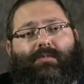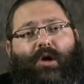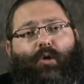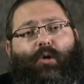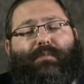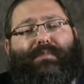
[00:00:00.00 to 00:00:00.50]

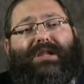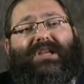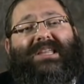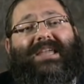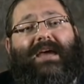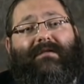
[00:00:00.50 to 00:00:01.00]
They all
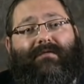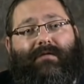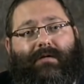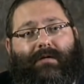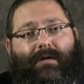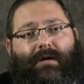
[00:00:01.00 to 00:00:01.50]
built a teva.
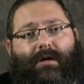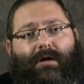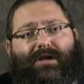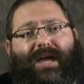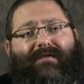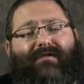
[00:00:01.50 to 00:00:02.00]

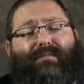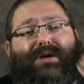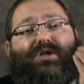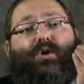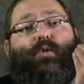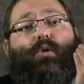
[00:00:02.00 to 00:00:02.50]
Teva
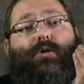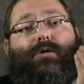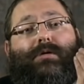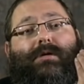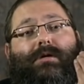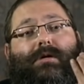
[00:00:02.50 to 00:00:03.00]
means a
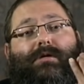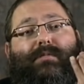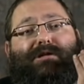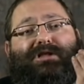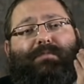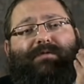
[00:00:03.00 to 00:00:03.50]
word. The
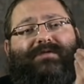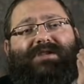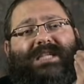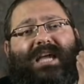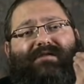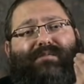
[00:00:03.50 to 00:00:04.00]
Baal Shem Tov
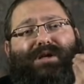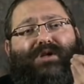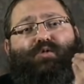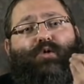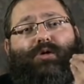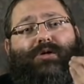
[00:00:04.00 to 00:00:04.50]
says teva
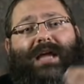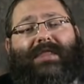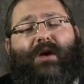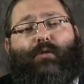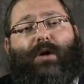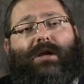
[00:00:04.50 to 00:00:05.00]
means word,
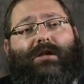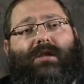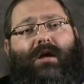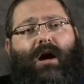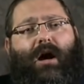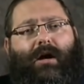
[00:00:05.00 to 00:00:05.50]
and they went into
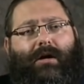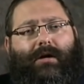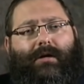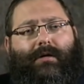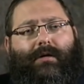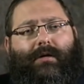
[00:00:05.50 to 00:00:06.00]
the
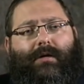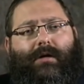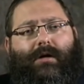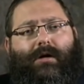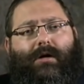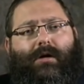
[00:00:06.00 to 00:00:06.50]
ark.
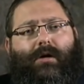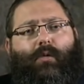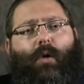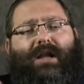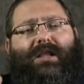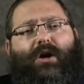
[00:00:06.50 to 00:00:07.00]

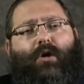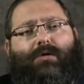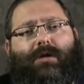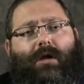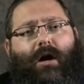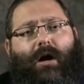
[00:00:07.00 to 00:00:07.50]
Why'd they go
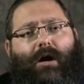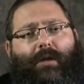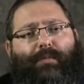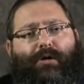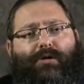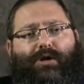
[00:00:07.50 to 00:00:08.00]
into the
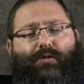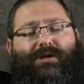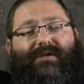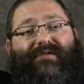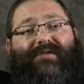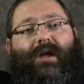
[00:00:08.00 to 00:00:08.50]
ark? Because there
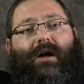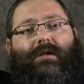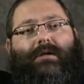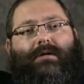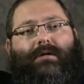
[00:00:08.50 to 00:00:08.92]
was a flood.